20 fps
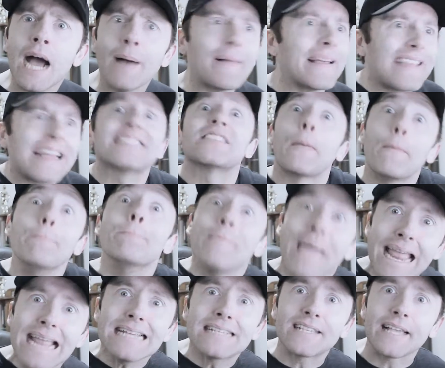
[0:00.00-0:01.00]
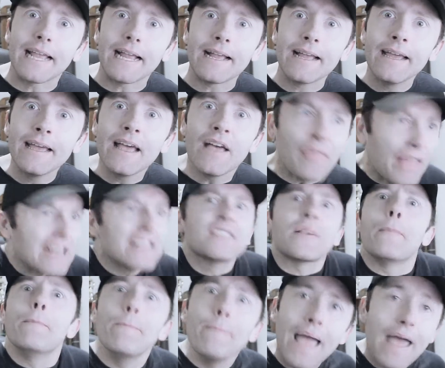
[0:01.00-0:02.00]
I'm like, that's amazing.
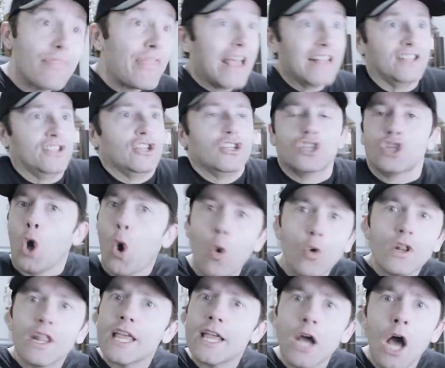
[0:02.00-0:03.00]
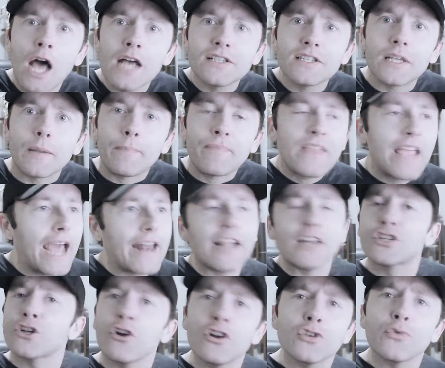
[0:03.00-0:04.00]
That's just totally awesome. And
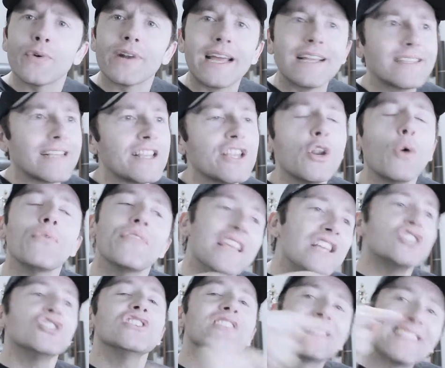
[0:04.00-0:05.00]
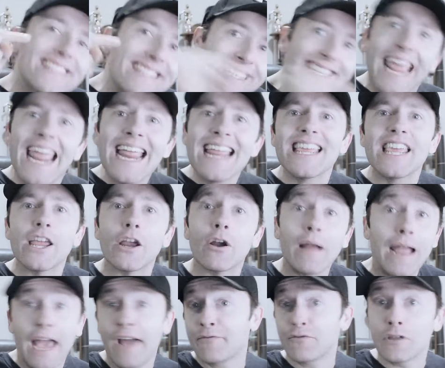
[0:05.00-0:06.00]
I turned to her and I said, you know, this should stay
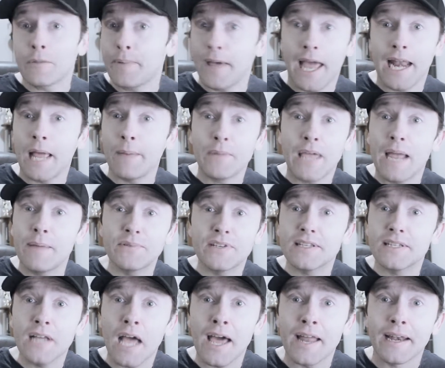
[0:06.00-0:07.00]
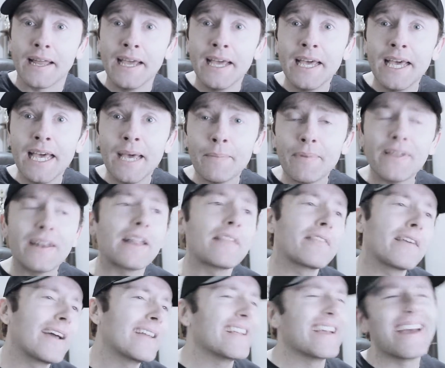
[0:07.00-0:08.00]
here after the Pan Am Games is done. But then I
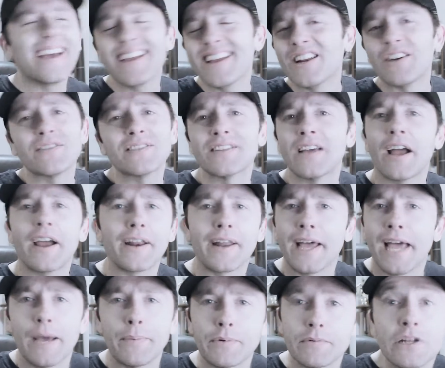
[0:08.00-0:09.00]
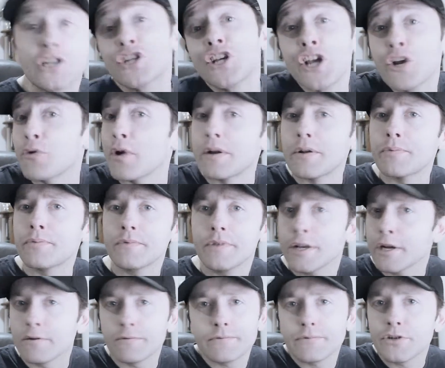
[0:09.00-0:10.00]
thought, you know, it's not going to happen. And she agreed,
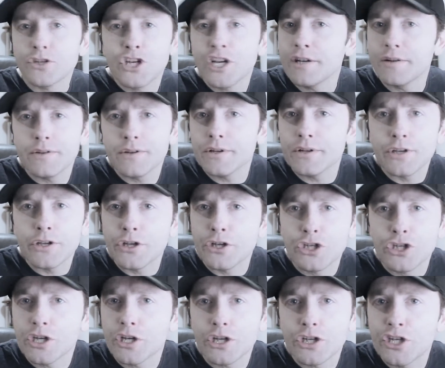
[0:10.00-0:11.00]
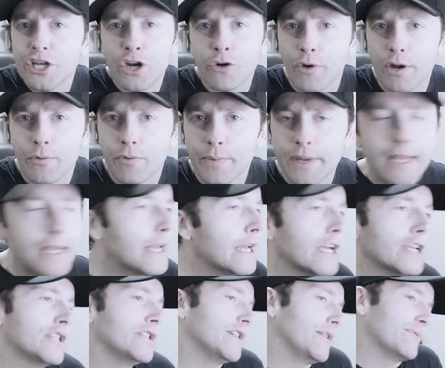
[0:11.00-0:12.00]
you know, she agreed with me.
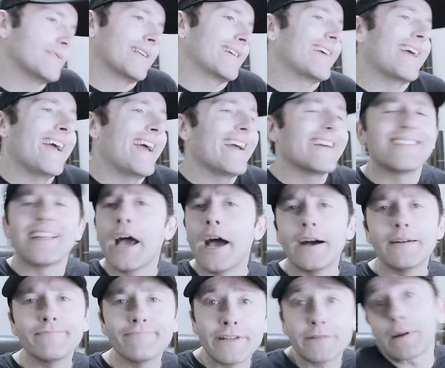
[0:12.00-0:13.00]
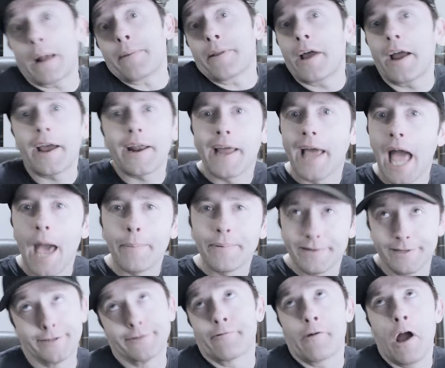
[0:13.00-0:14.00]
She was like, no, it's probably not going to happen.
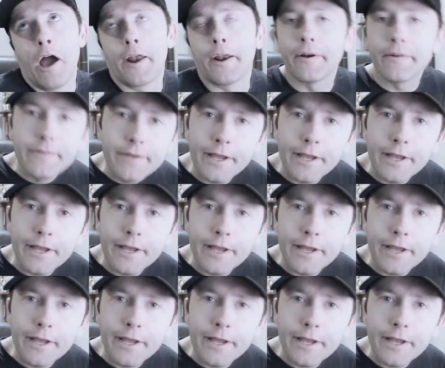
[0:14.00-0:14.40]
It's Toronto.